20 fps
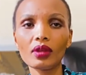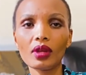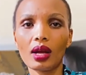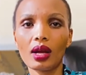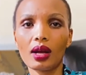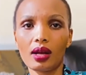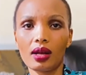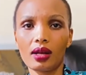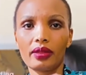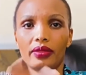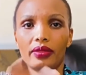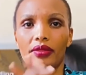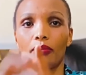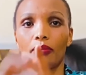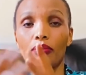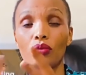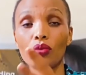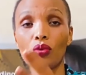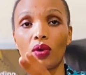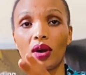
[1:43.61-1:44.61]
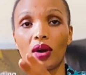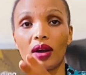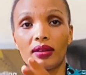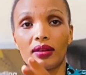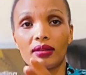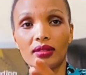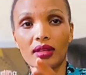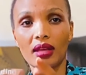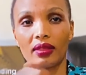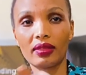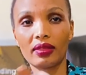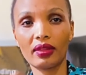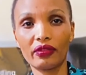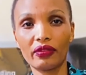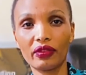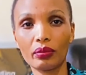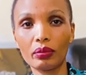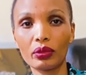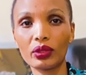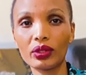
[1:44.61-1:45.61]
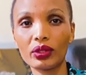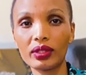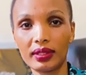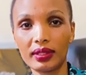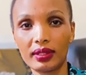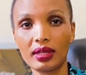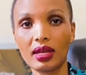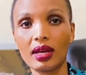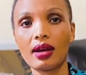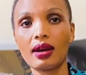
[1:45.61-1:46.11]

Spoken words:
the boers and the females